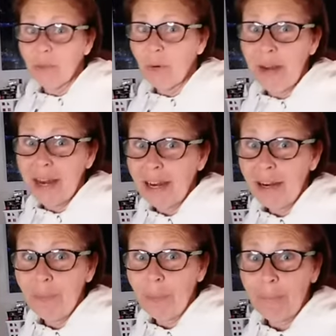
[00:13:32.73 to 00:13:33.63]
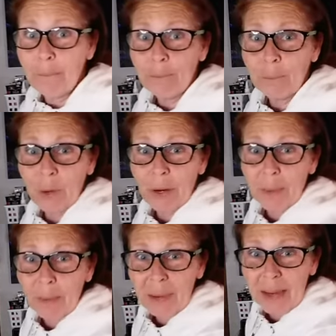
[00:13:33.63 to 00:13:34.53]
Marie one of
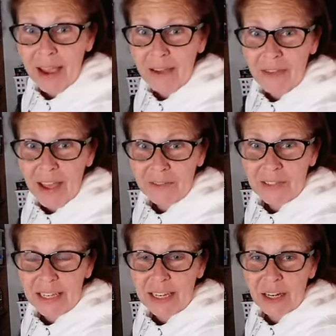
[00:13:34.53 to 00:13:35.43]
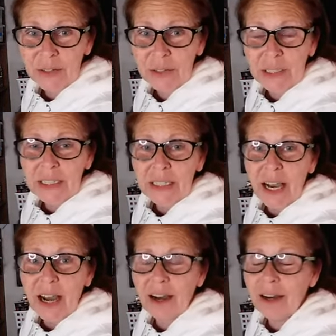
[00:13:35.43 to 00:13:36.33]
my BFFs here,
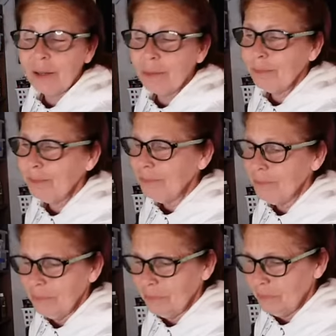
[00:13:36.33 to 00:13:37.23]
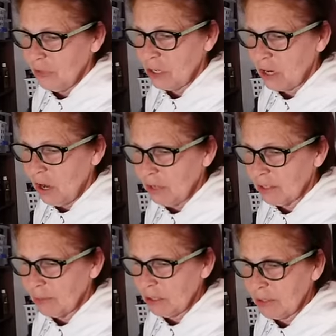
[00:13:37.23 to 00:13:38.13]
um, she calls
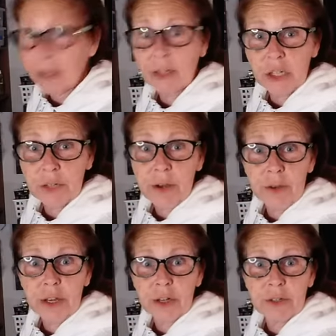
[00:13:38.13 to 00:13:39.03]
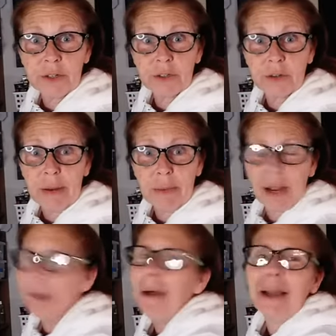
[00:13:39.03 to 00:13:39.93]
me and she's like, do you know that you're still streaming?
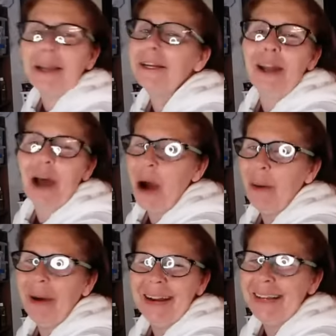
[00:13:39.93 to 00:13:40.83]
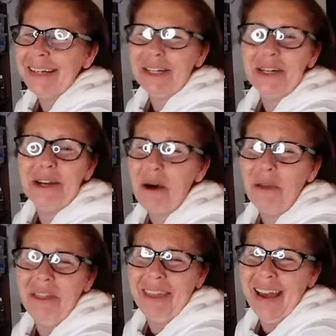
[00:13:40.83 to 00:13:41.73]
I'm like, no, I didn't
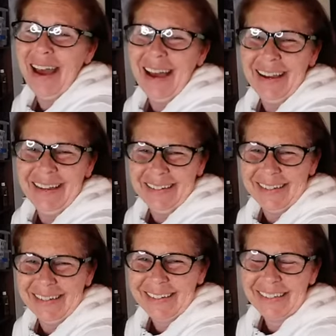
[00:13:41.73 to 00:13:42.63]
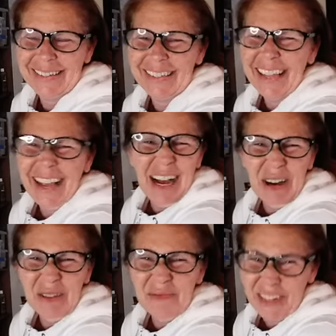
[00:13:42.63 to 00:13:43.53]
know that.
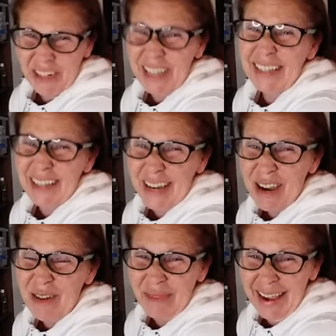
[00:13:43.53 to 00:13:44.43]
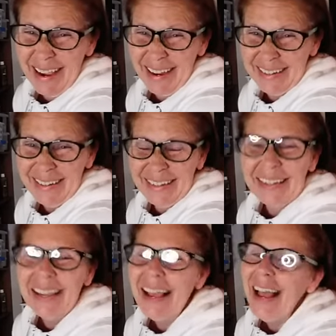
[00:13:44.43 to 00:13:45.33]
I'm just human.
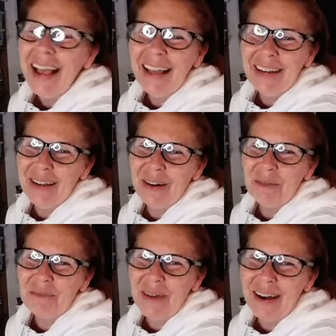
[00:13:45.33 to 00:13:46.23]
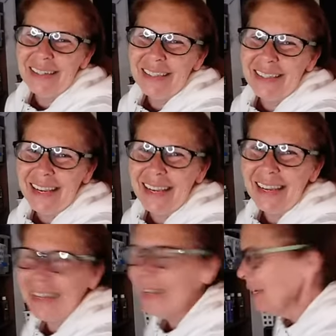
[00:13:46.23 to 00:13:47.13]
Hello, Marcy.